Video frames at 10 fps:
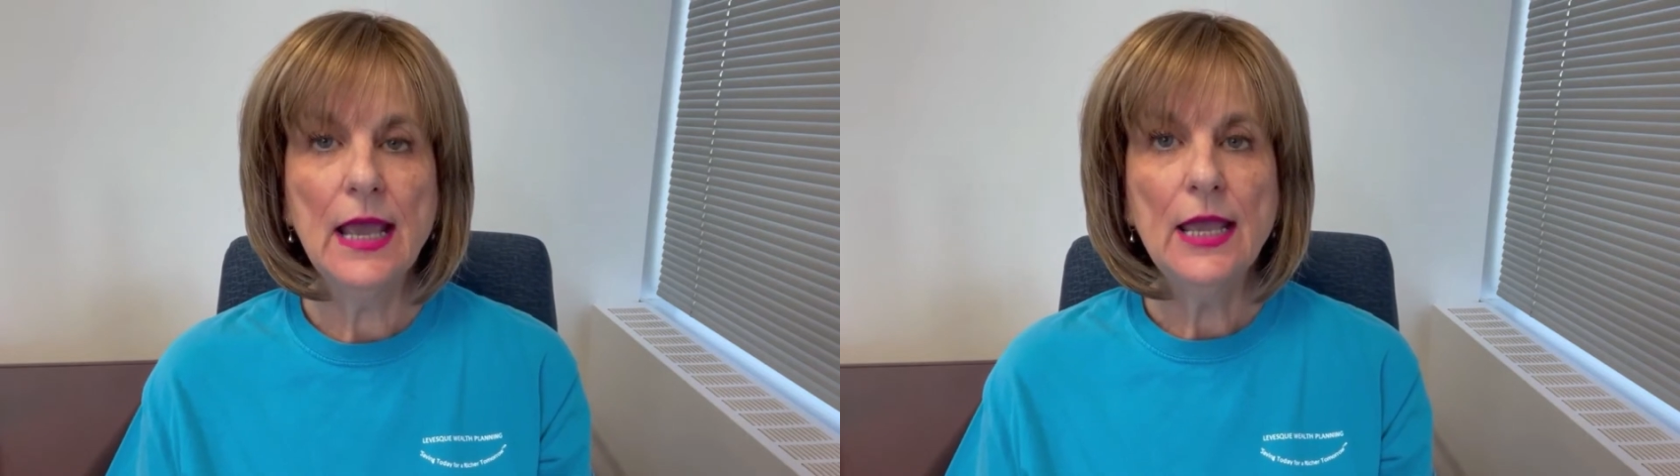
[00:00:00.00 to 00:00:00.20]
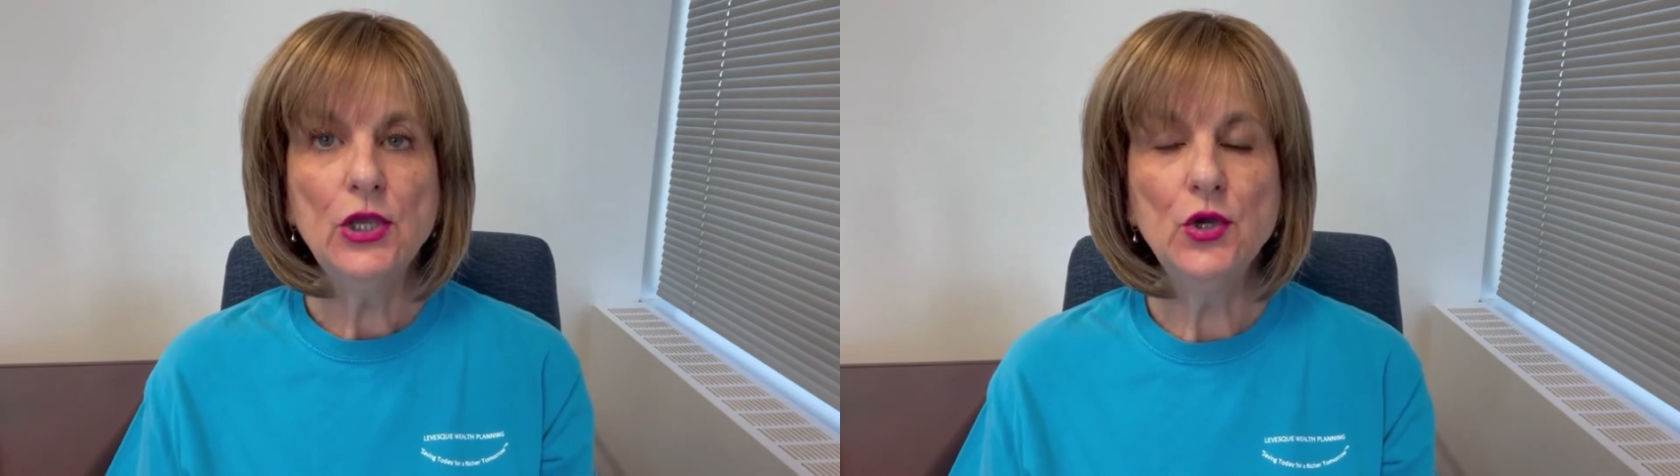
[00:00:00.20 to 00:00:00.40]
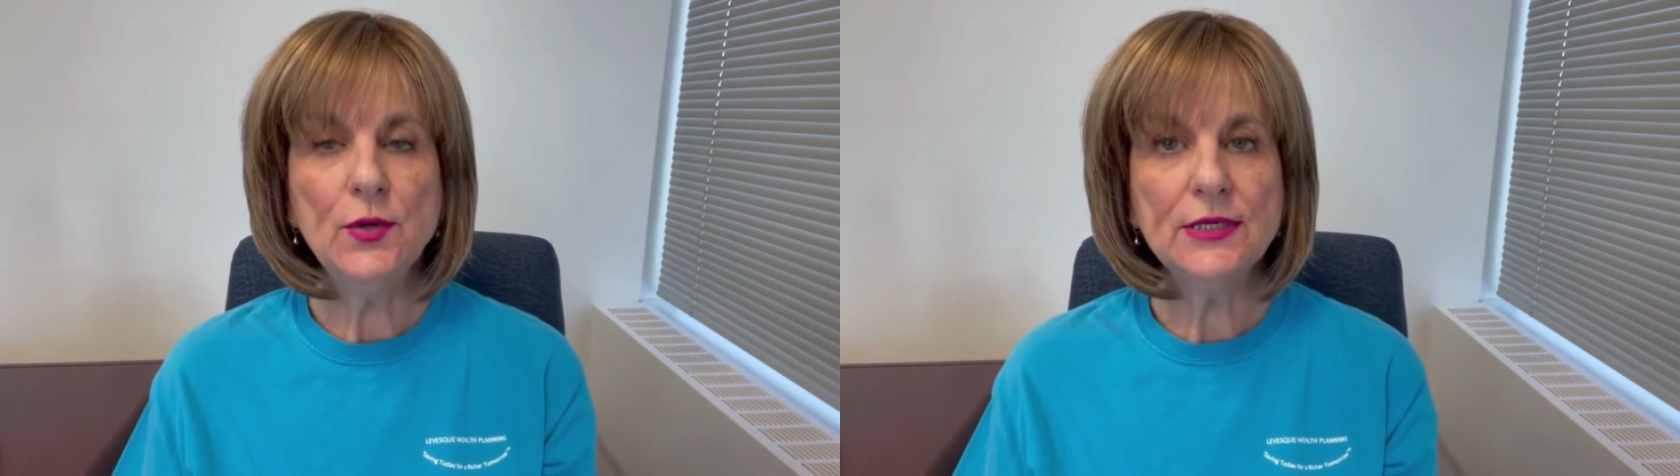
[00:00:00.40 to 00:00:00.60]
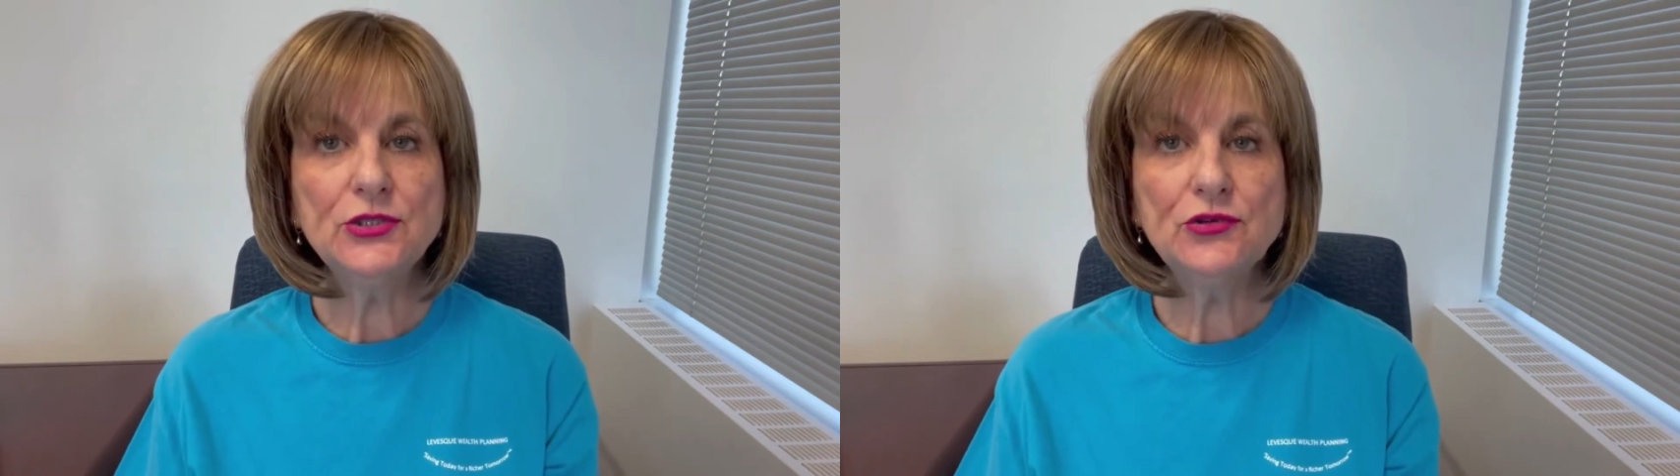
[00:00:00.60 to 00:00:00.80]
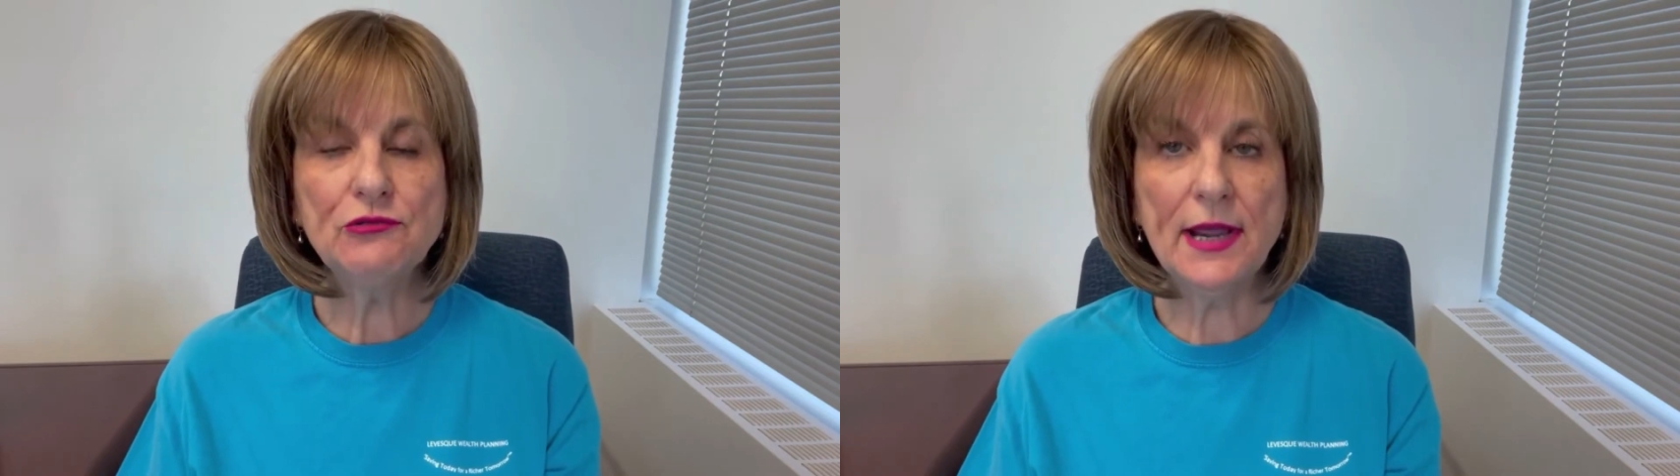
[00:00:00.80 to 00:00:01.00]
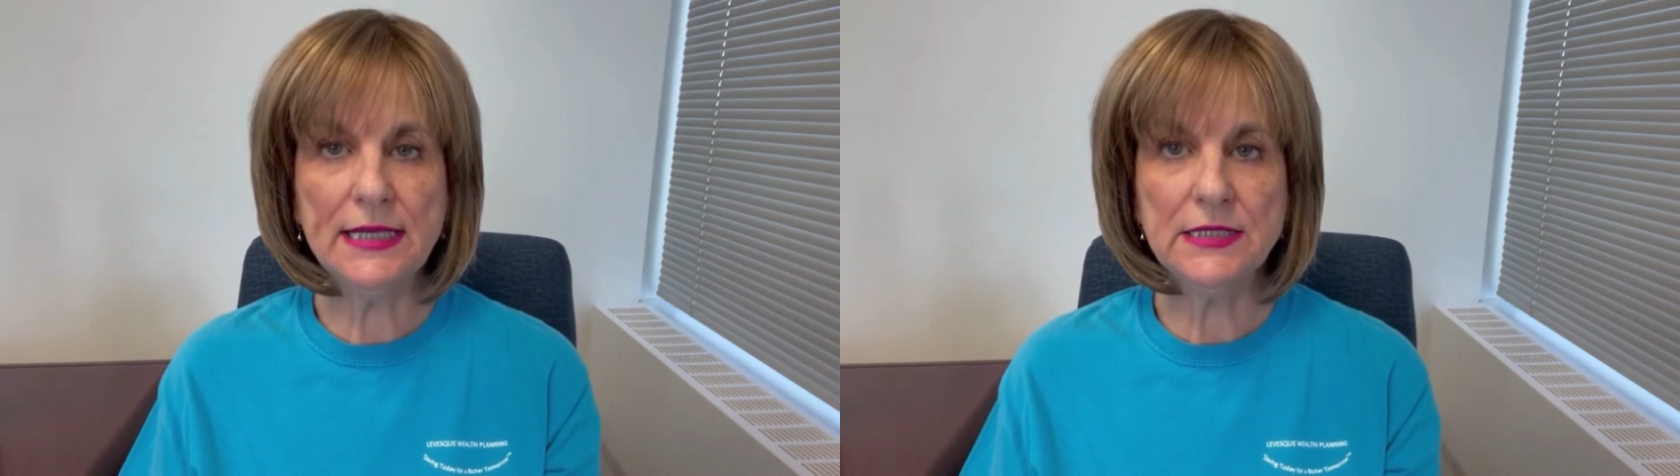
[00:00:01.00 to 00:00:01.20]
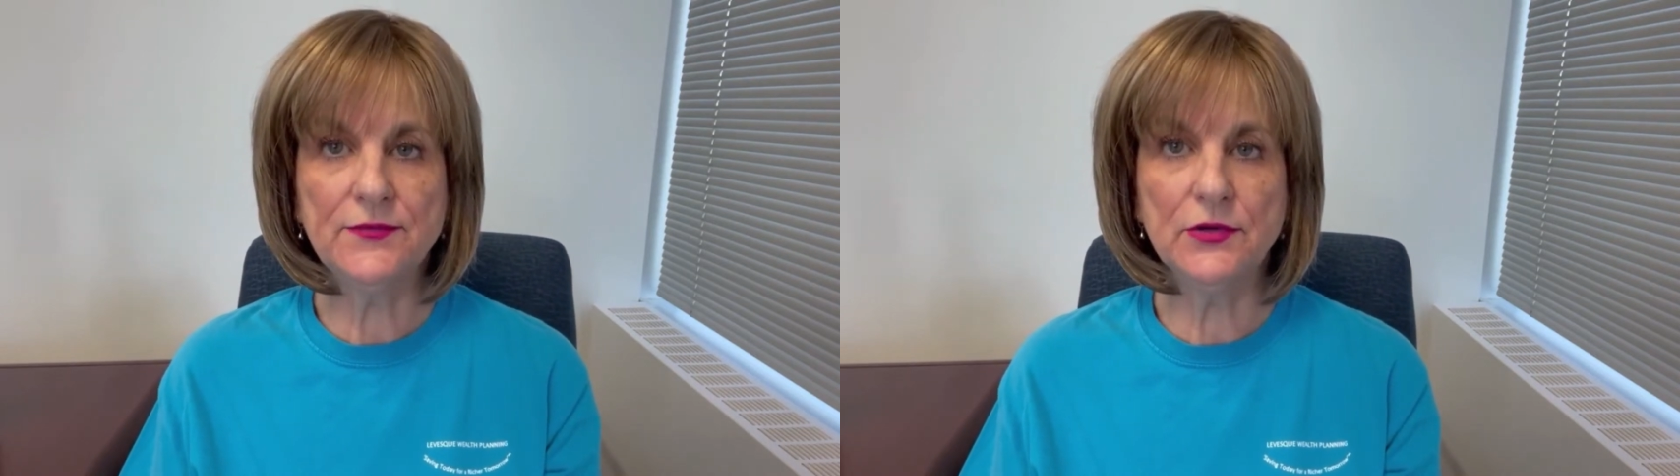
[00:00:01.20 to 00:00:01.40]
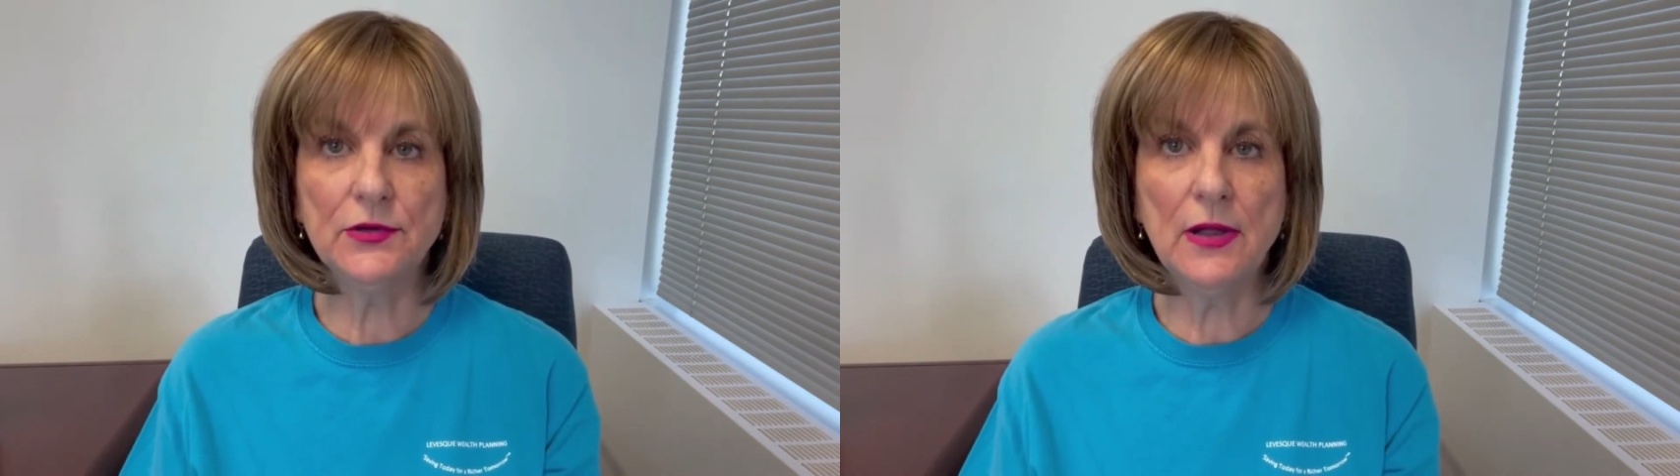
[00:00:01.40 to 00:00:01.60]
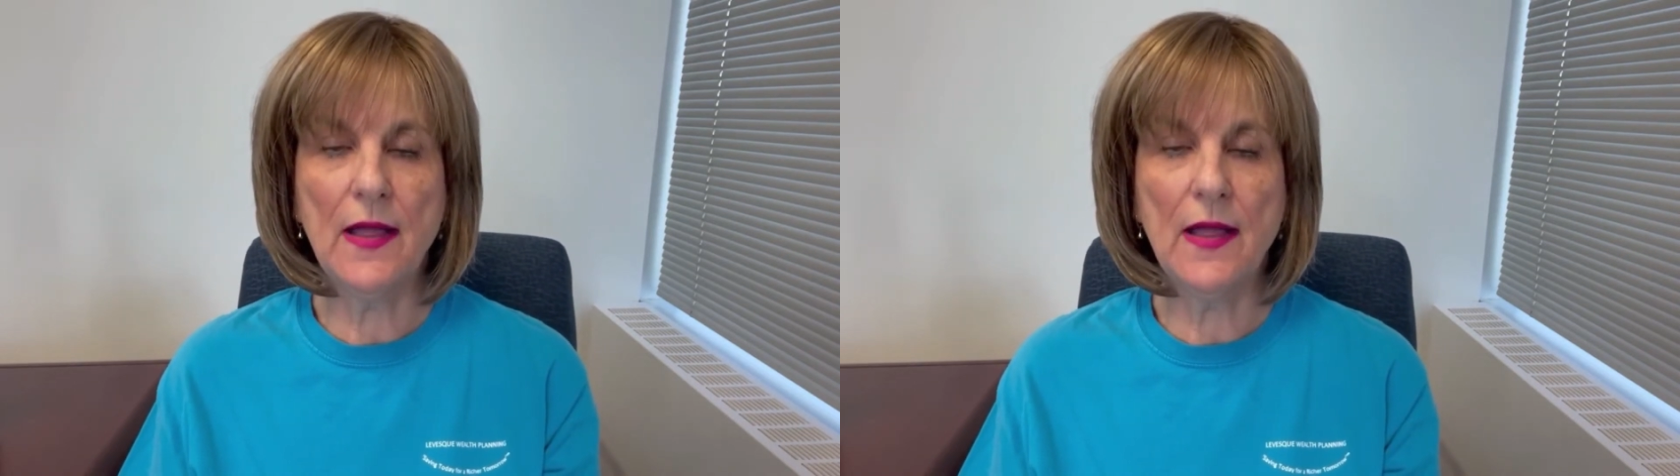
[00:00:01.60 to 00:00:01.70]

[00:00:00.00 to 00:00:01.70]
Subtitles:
you can transfer